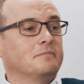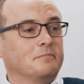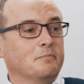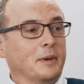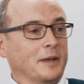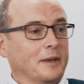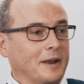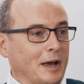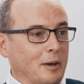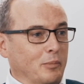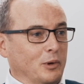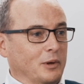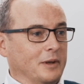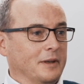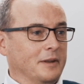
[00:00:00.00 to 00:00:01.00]
make it
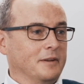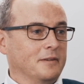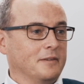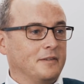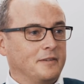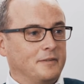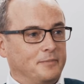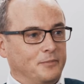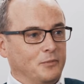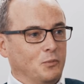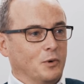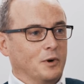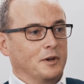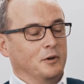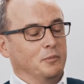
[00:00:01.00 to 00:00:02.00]
happen and
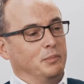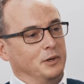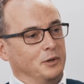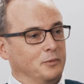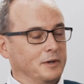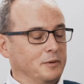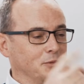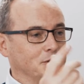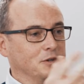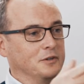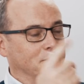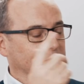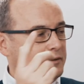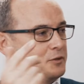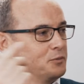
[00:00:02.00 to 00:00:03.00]
work out, by the way, what you're
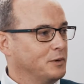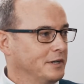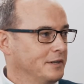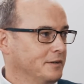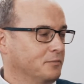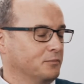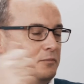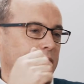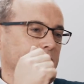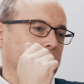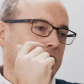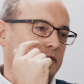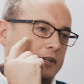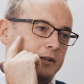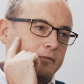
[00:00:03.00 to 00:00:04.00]
doing as well and what
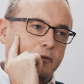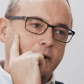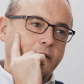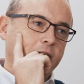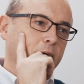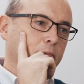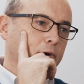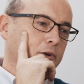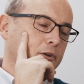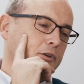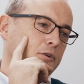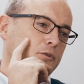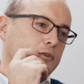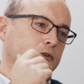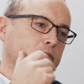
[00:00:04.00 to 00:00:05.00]
you're delivering and how we're going to
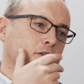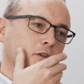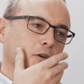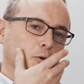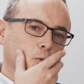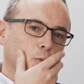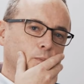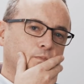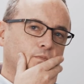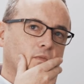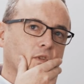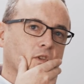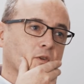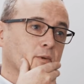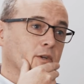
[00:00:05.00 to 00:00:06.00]
use it. So
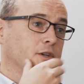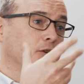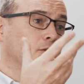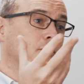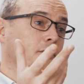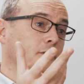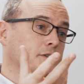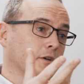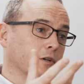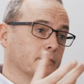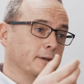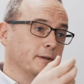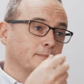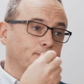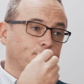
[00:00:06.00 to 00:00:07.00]
there's been huge
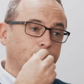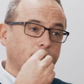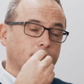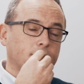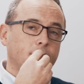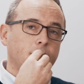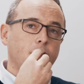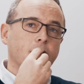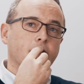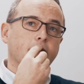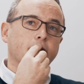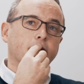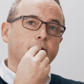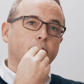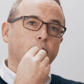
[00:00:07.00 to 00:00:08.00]
autonomy.
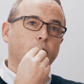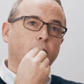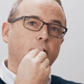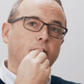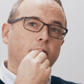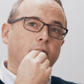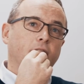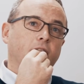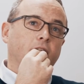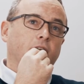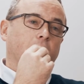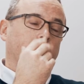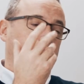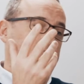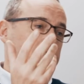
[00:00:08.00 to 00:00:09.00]

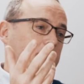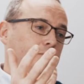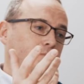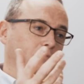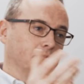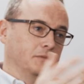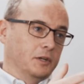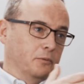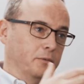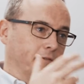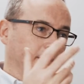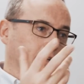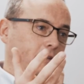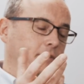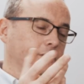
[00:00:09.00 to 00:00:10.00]
Obviously, we have a
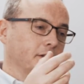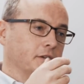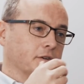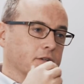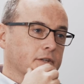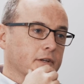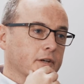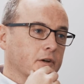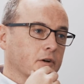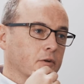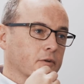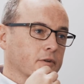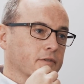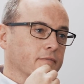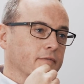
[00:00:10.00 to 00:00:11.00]
lot of senior
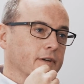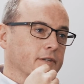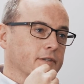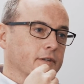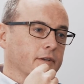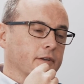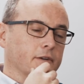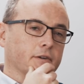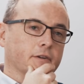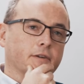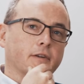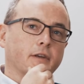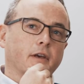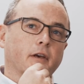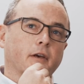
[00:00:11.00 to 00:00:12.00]
stakeholders invested in
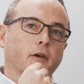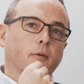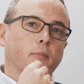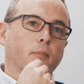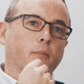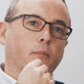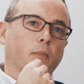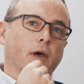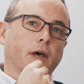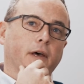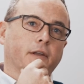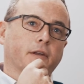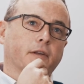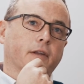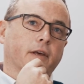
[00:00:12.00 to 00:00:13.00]
it,
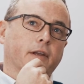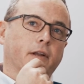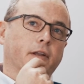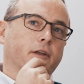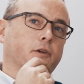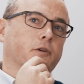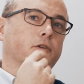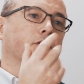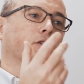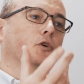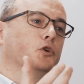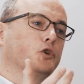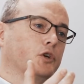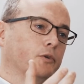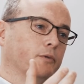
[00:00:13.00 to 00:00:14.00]
and a lot of
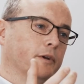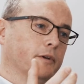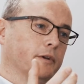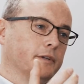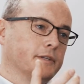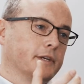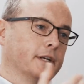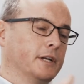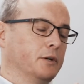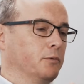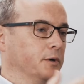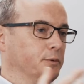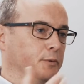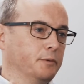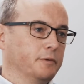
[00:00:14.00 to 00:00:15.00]
discussion around exactly
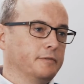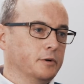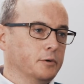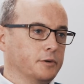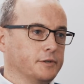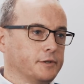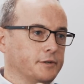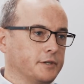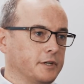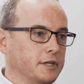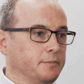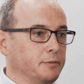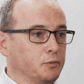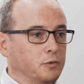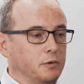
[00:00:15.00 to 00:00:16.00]
where we would focus our
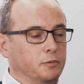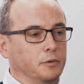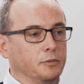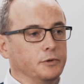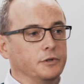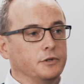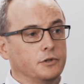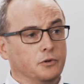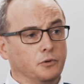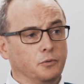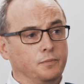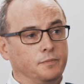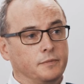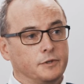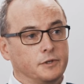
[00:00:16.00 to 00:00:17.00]
time and what we would
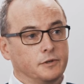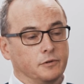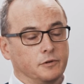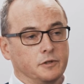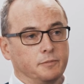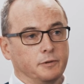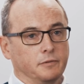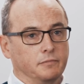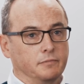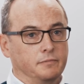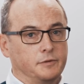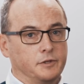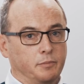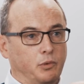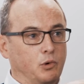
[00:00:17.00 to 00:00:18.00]
do. So there's been
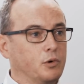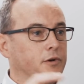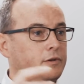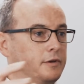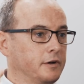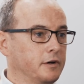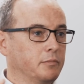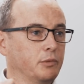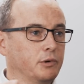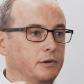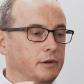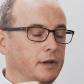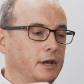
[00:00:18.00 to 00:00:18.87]
support there, but